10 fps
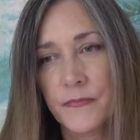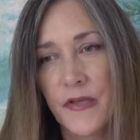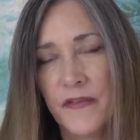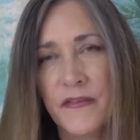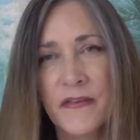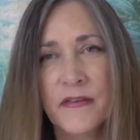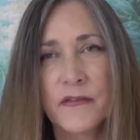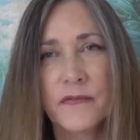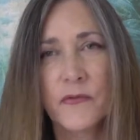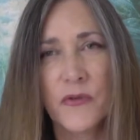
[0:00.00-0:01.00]
I think
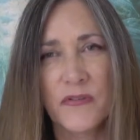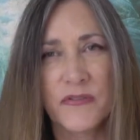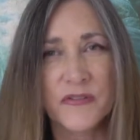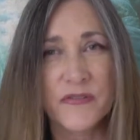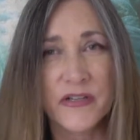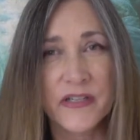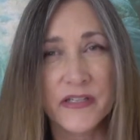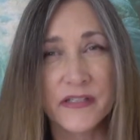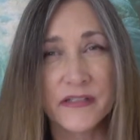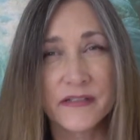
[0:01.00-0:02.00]
grief is
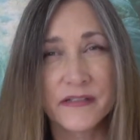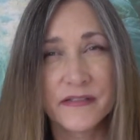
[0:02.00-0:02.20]
very